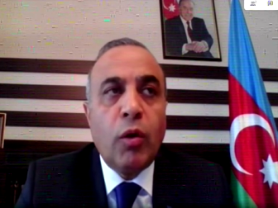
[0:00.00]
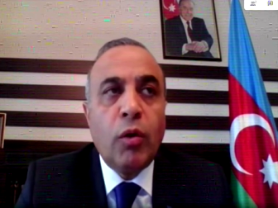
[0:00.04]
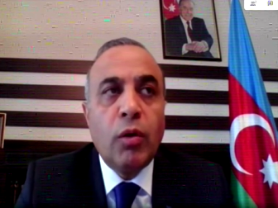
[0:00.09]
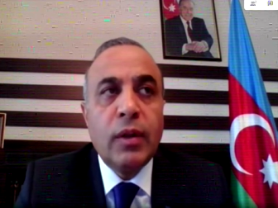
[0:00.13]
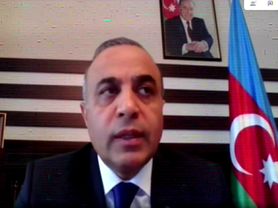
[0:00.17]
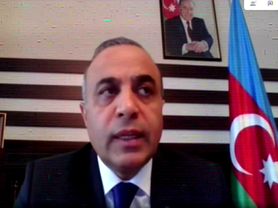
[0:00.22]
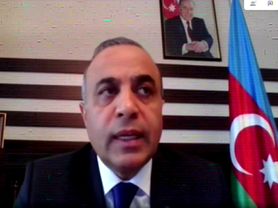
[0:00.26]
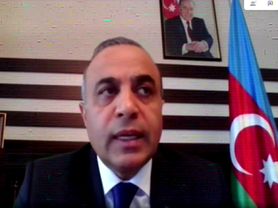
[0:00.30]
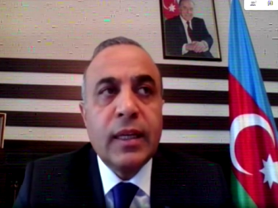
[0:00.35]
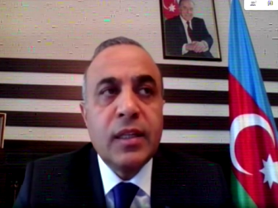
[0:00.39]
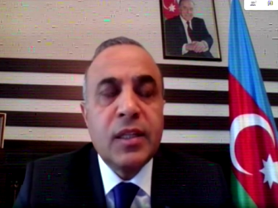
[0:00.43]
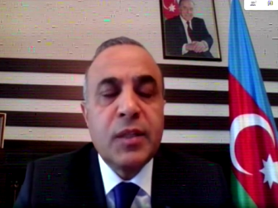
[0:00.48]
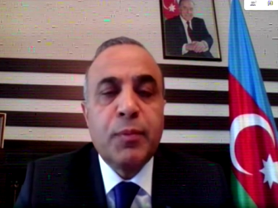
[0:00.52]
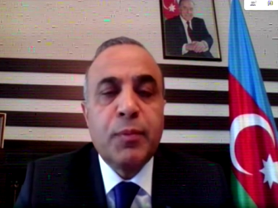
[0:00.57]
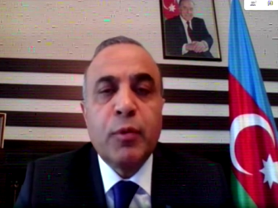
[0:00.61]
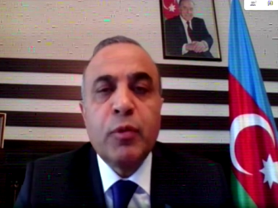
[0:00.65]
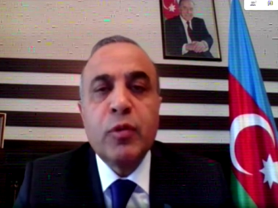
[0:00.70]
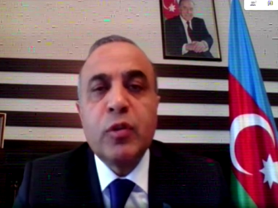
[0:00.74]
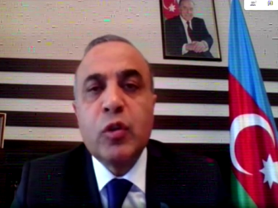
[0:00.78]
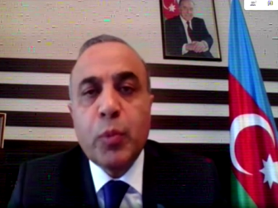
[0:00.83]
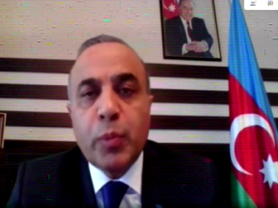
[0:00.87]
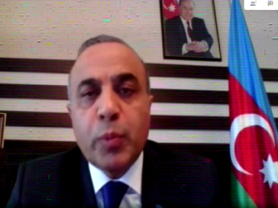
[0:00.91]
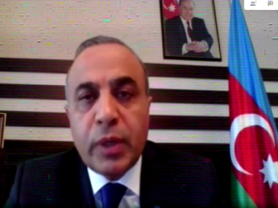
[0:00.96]
all the
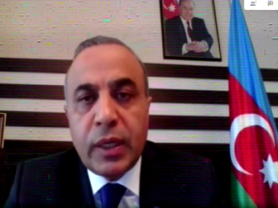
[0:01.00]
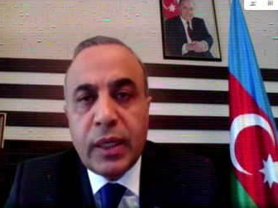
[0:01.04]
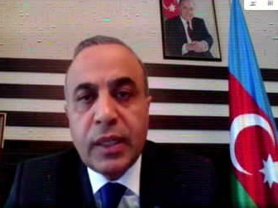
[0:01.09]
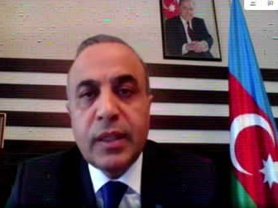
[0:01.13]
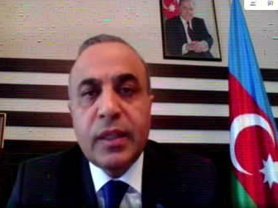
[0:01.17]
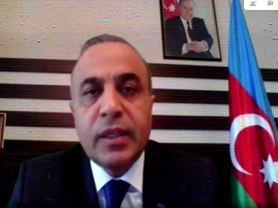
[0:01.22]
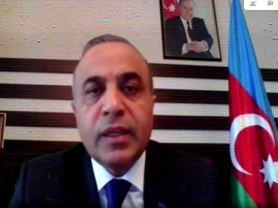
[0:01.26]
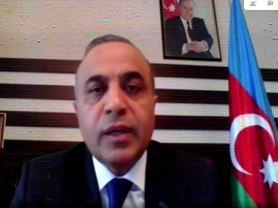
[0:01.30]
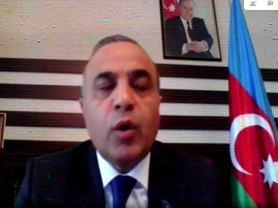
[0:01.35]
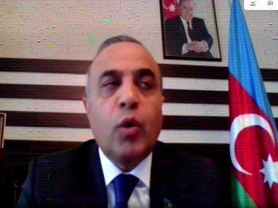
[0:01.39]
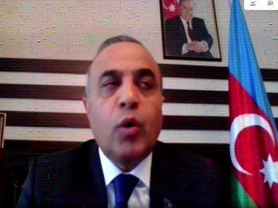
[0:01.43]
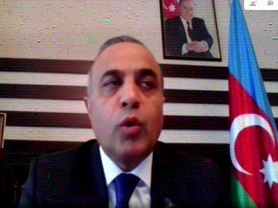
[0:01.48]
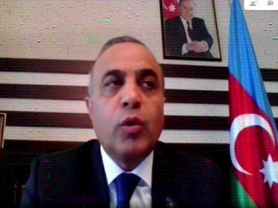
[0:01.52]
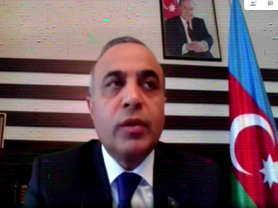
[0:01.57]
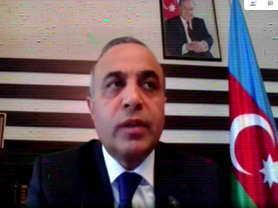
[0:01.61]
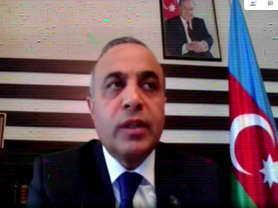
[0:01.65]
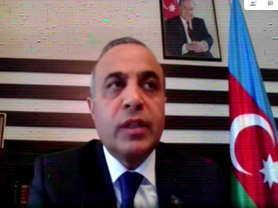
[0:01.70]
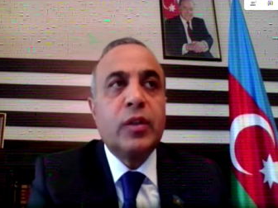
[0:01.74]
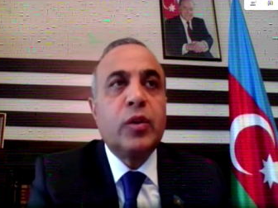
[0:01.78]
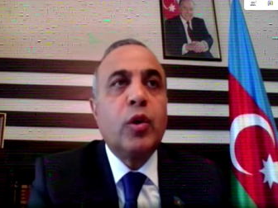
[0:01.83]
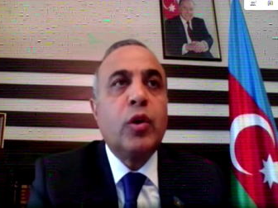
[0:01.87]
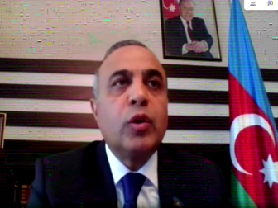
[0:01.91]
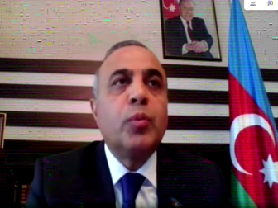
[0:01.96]
responsibility
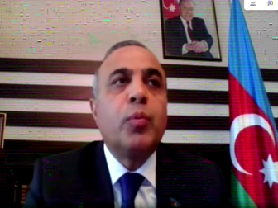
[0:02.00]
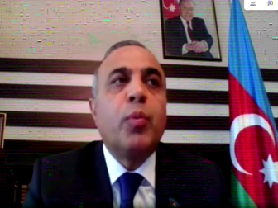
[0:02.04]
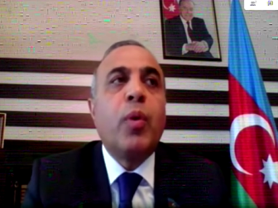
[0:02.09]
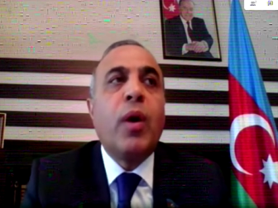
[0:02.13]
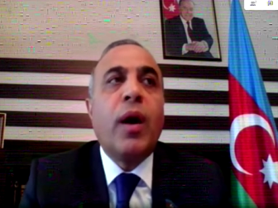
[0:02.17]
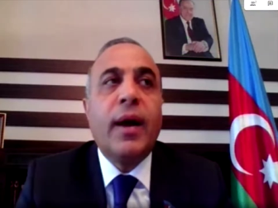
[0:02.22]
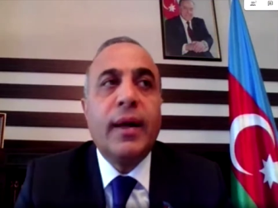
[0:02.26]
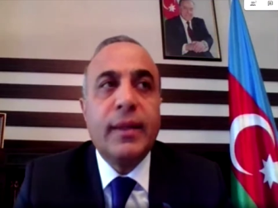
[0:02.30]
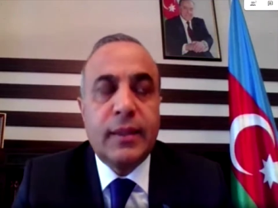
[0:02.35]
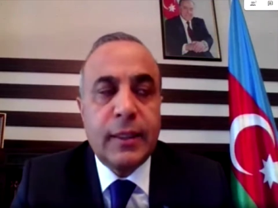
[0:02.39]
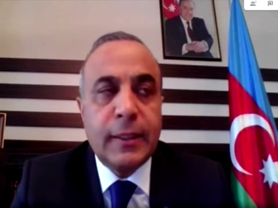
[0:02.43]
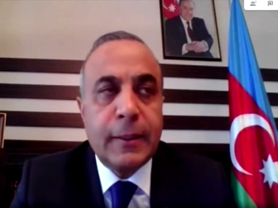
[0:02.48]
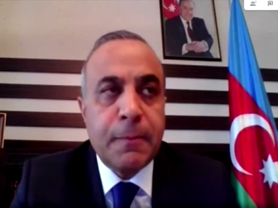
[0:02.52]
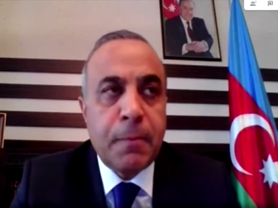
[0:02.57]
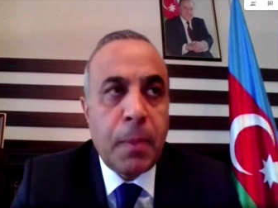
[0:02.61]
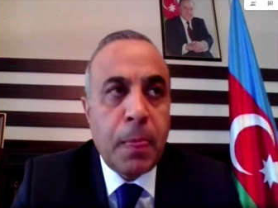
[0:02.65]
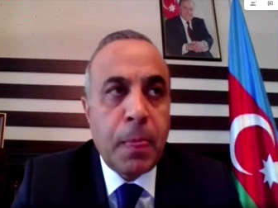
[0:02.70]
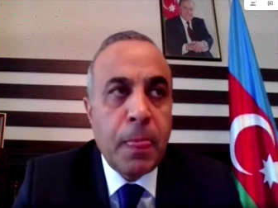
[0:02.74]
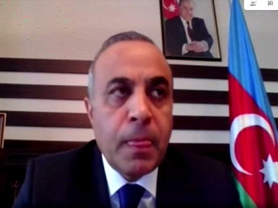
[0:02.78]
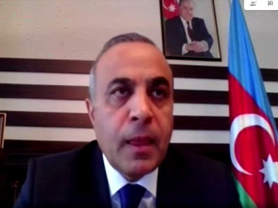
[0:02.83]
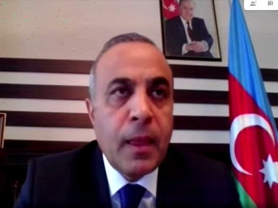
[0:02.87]
on the third party.